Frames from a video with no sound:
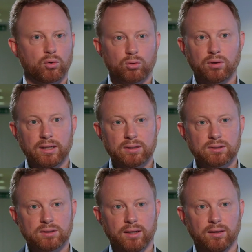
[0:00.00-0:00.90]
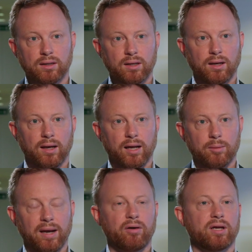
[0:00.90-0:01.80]
HoloLens and an
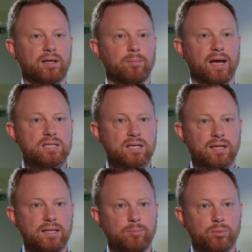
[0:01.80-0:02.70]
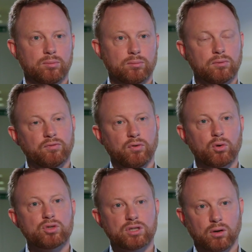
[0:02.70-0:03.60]
American Magic Leap,
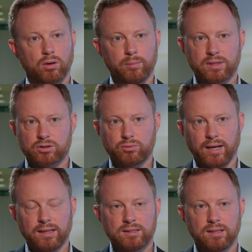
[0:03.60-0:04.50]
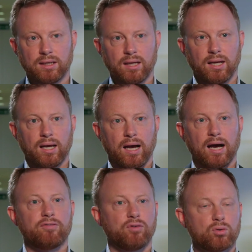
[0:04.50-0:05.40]
focusing on mixed reality,
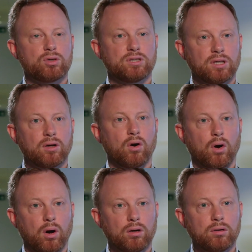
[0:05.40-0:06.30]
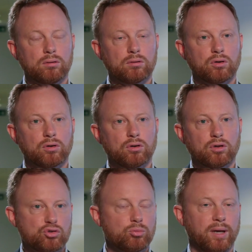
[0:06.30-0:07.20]
are focusing on
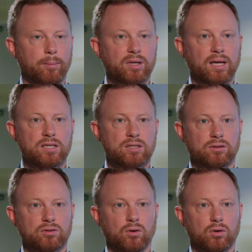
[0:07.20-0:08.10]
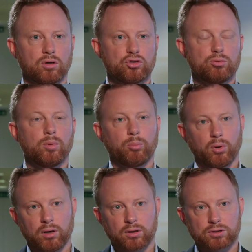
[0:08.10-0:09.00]
consumer applications or consumer
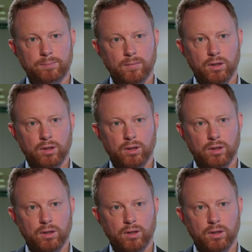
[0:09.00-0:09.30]
products,